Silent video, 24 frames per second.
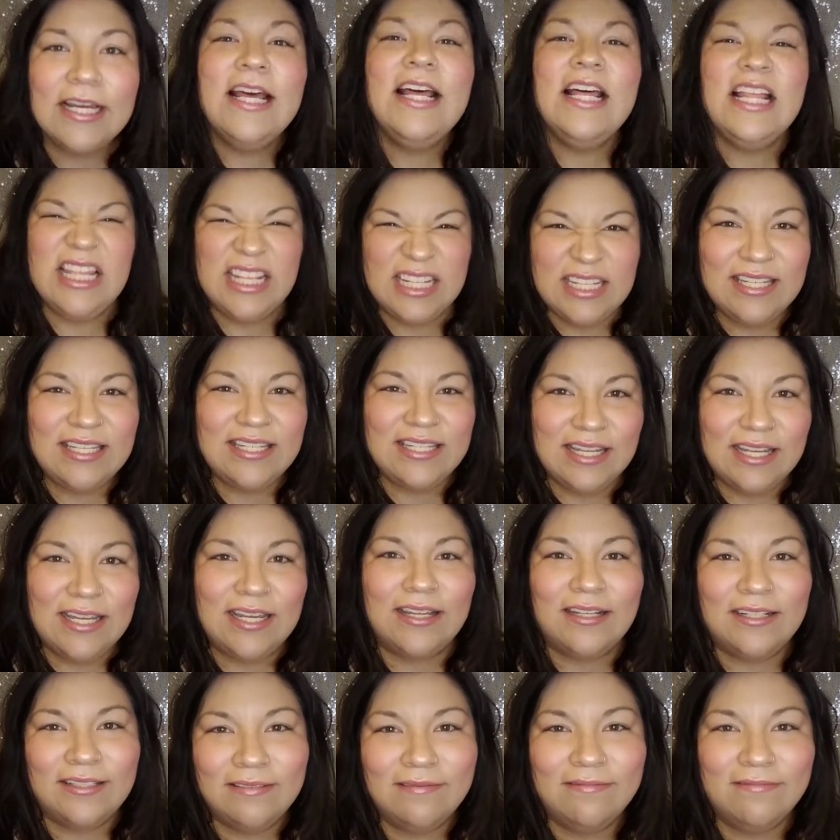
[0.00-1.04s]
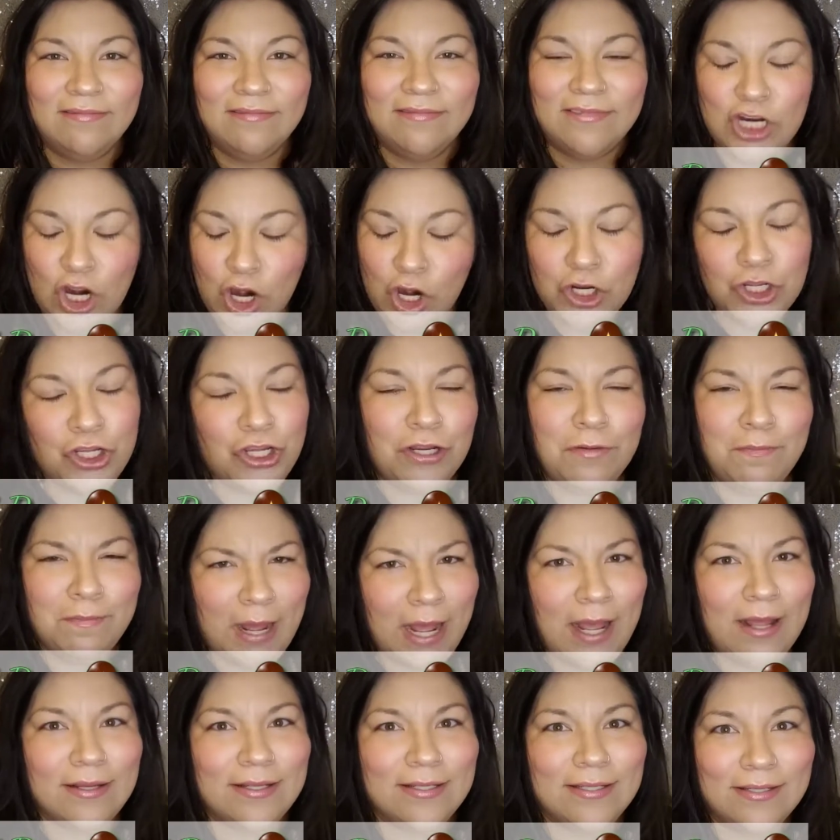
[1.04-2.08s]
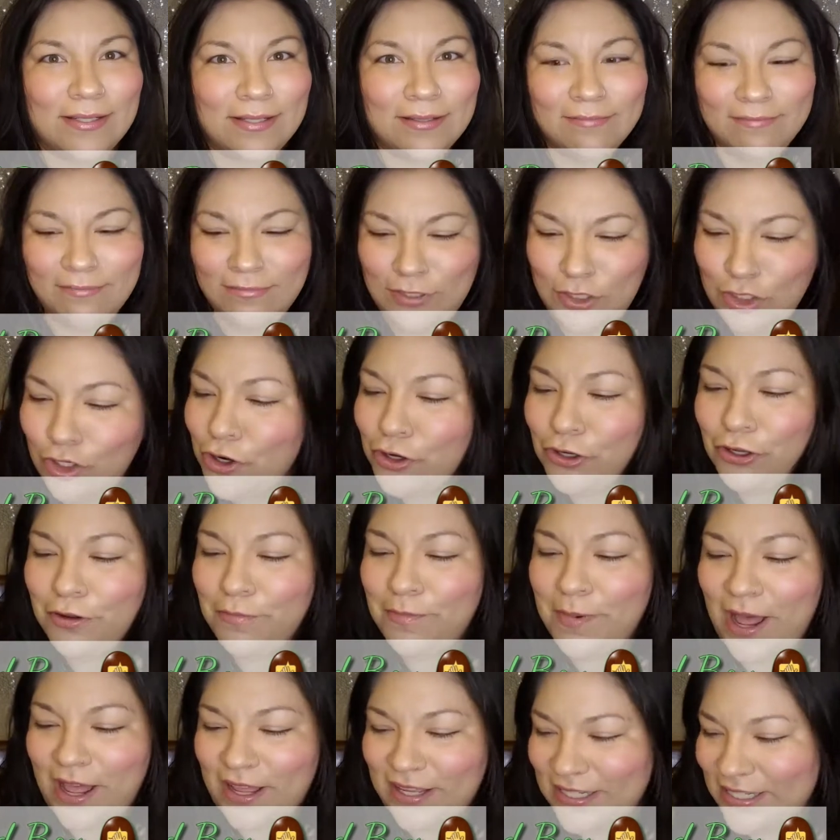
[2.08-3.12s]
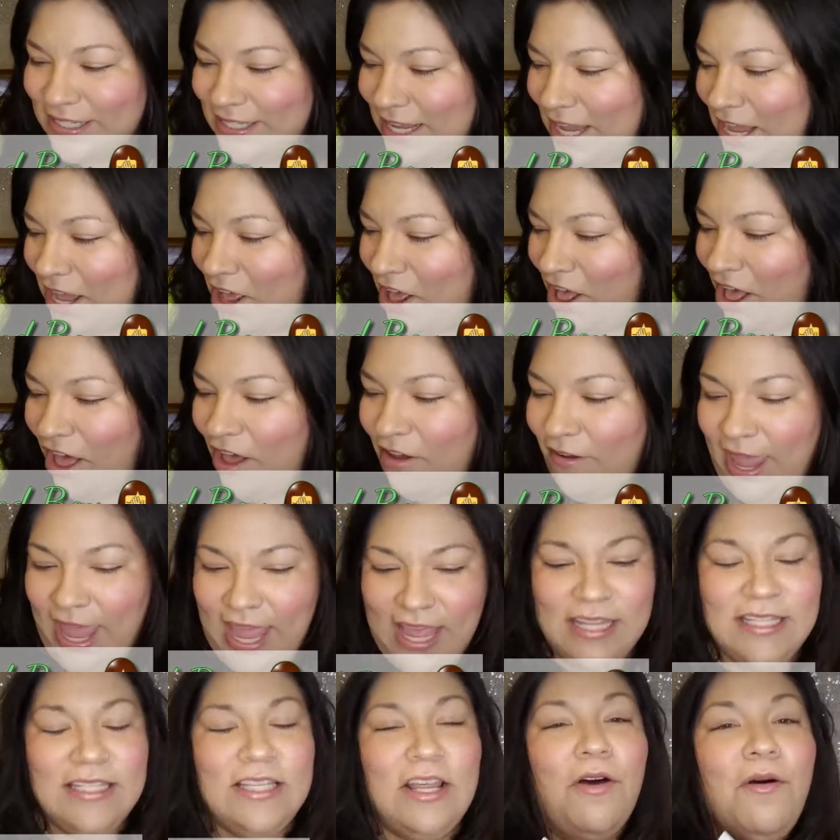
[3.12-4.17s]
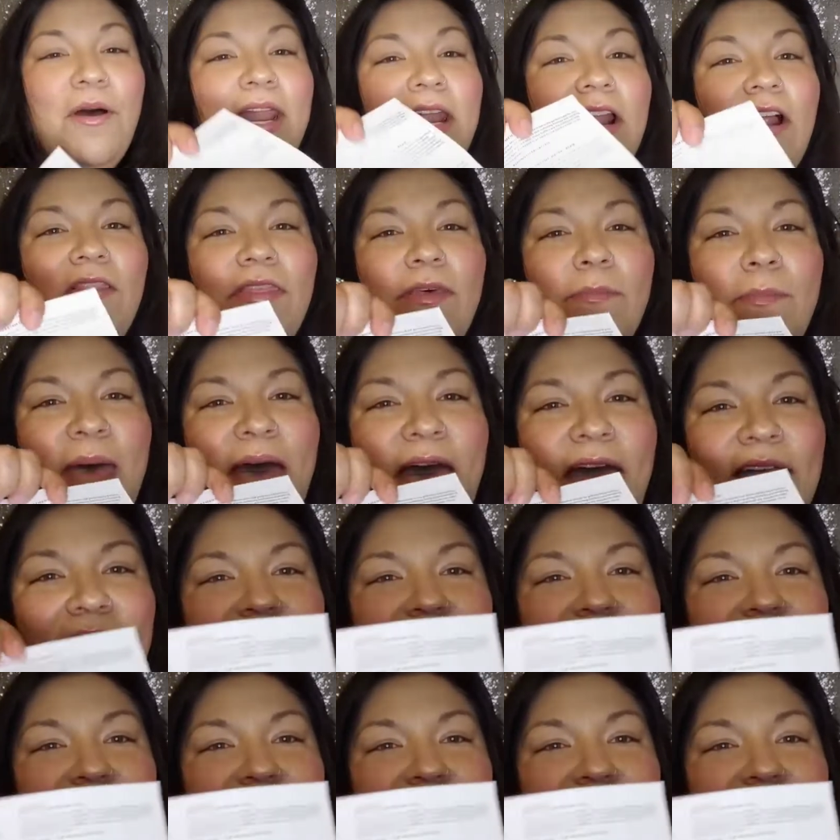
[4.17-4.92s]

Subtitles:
this is a darn good box. Darn good box. Okay, so, and on the back